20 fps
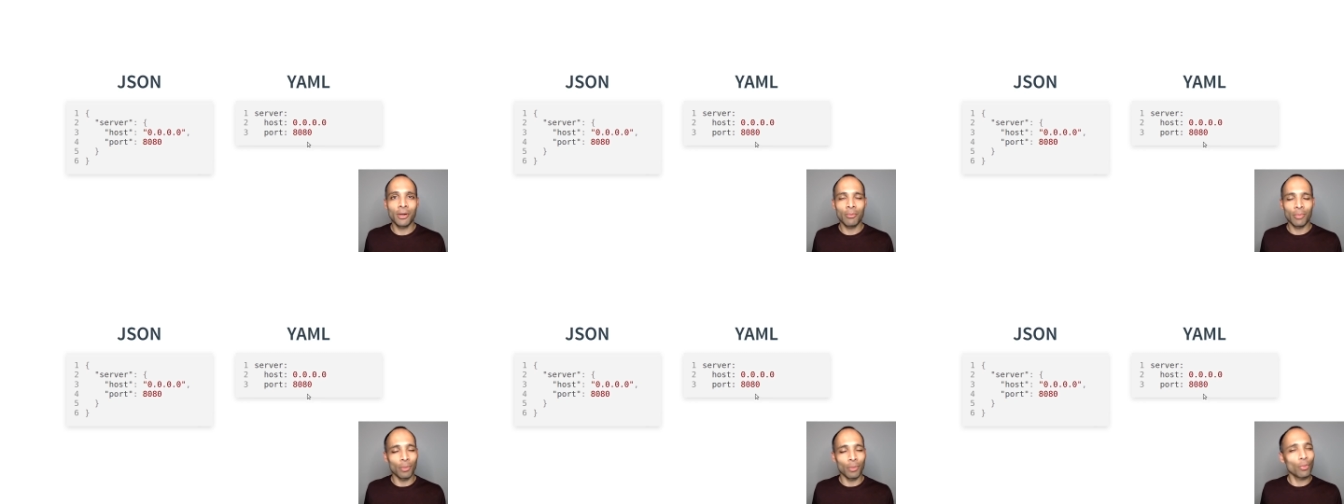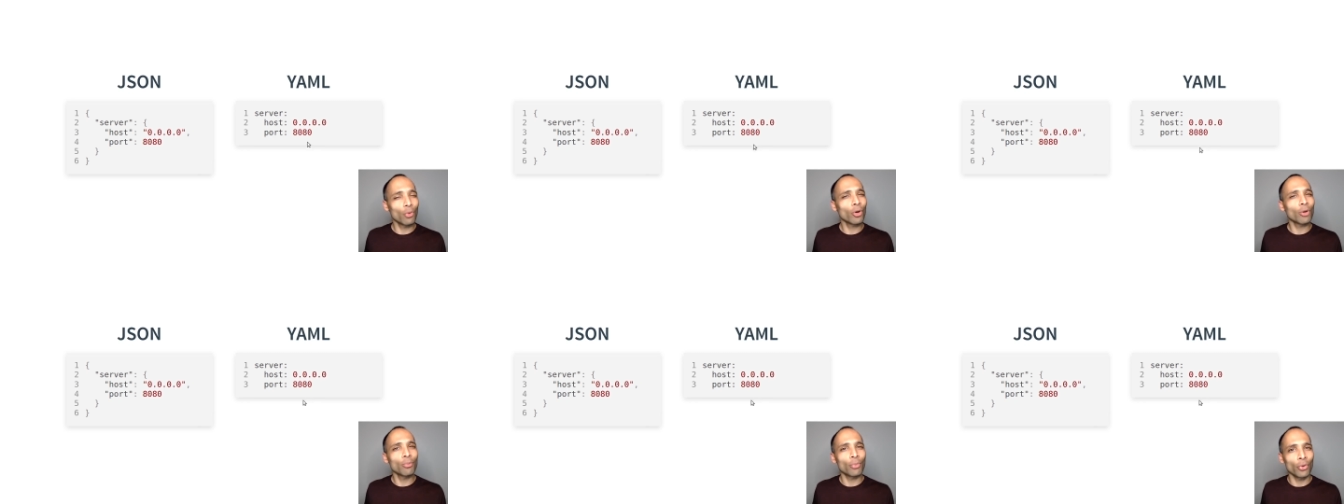But
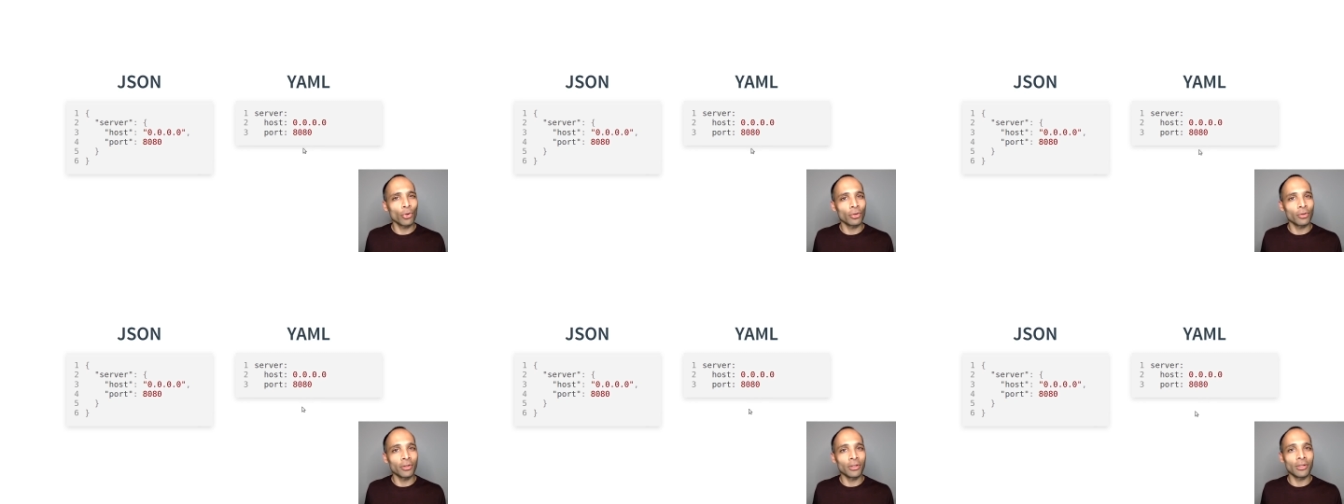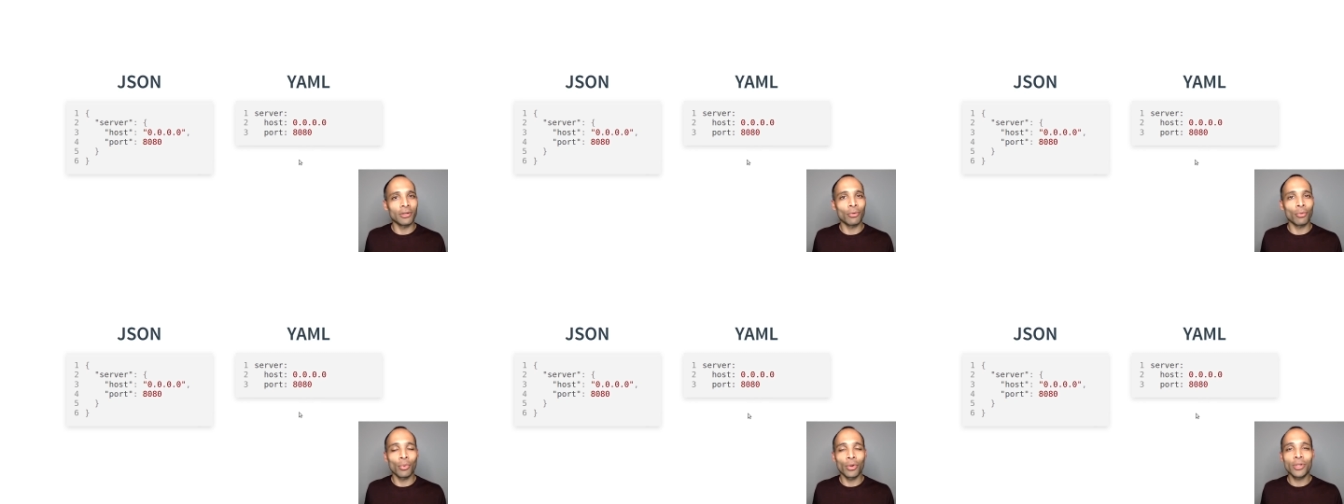more
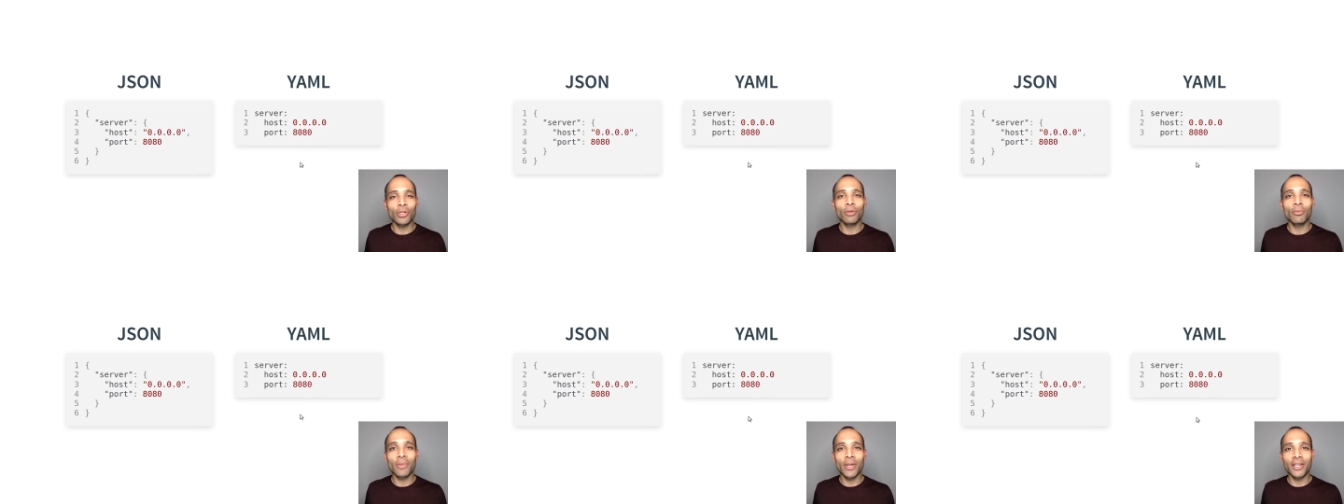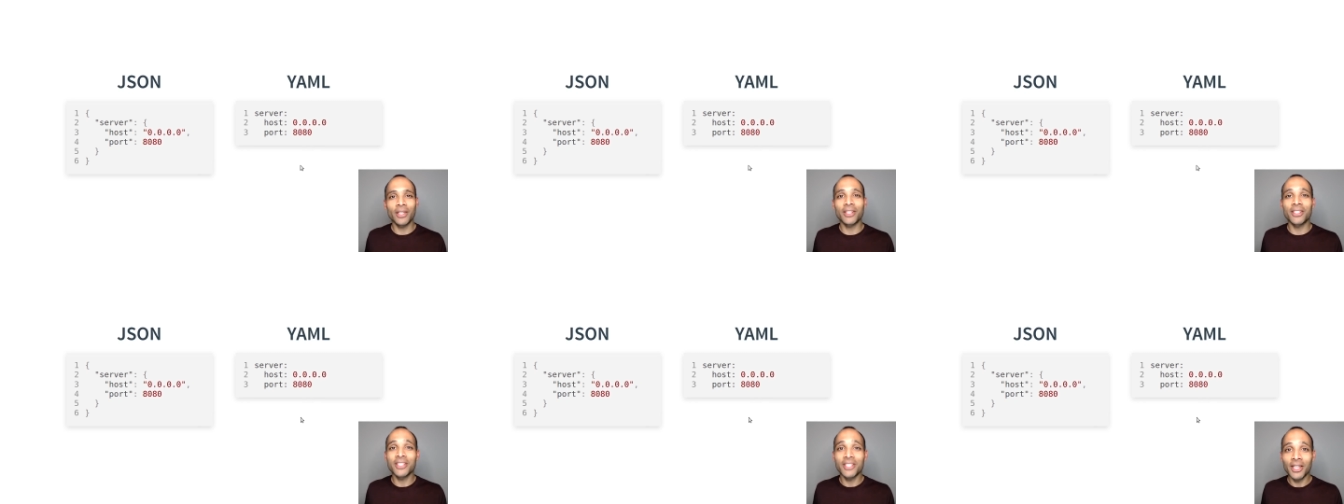importantly, when you're
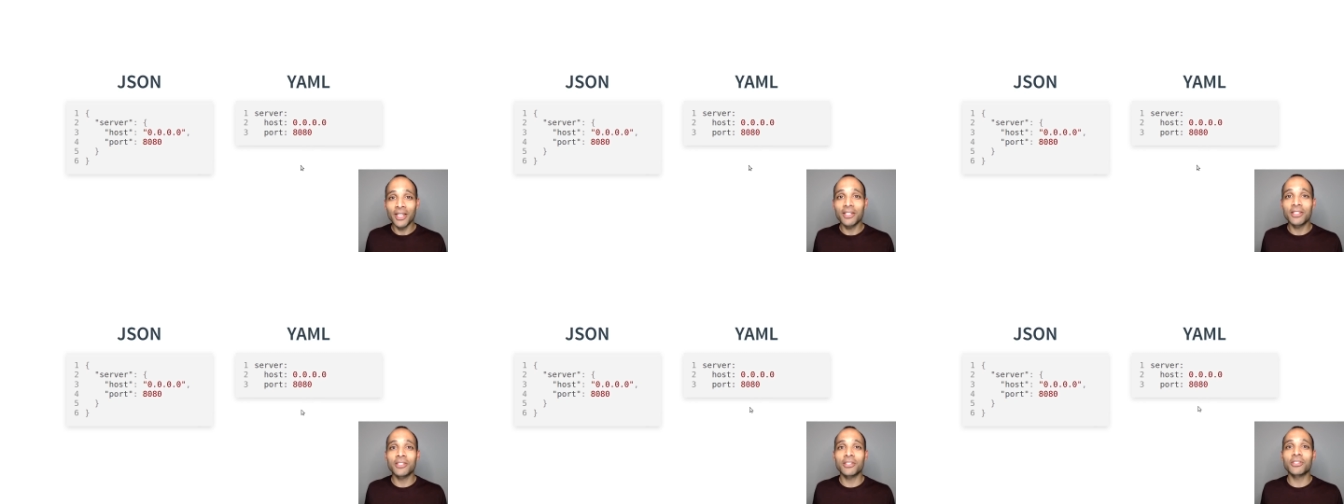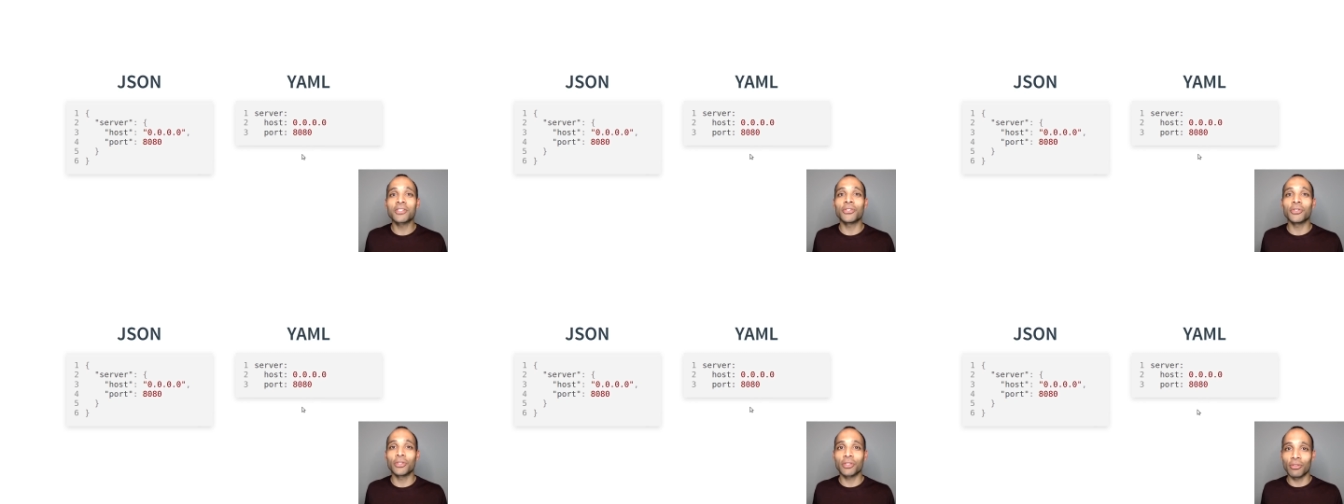making changes
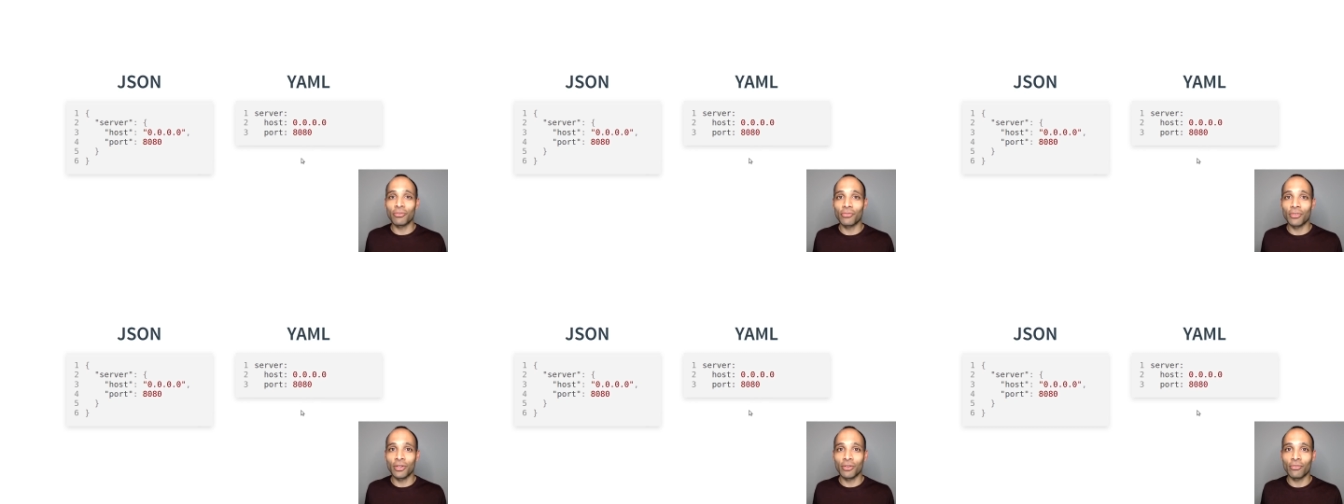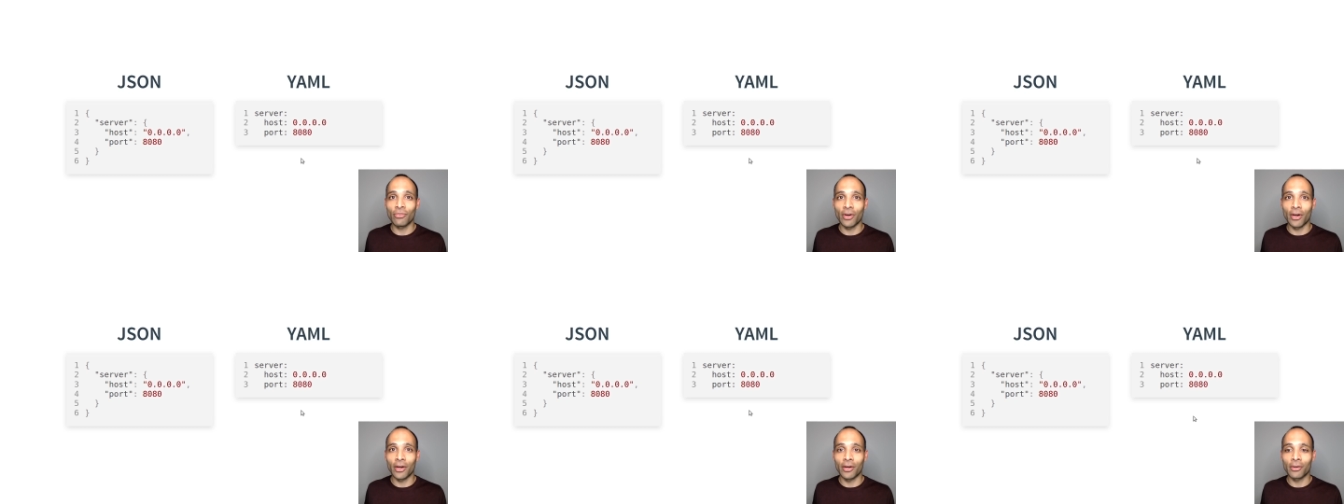to your config
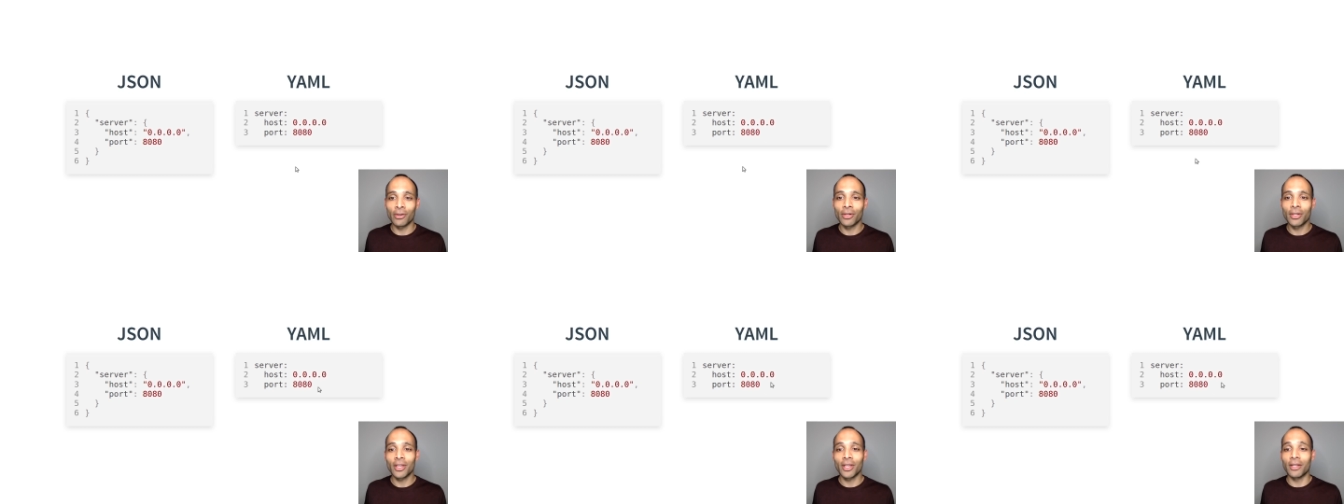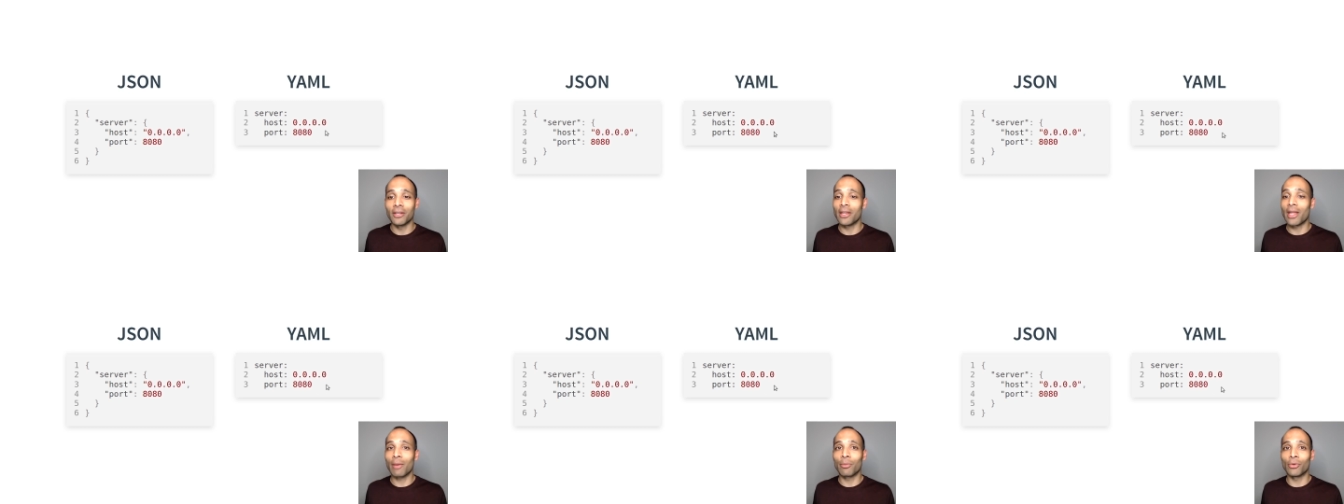file
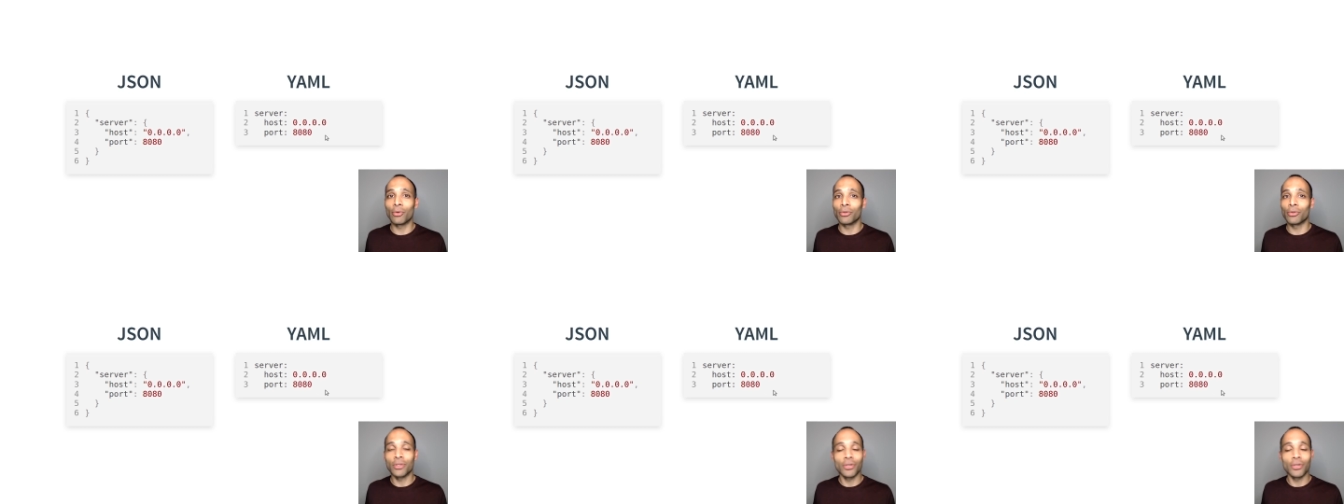in YAML,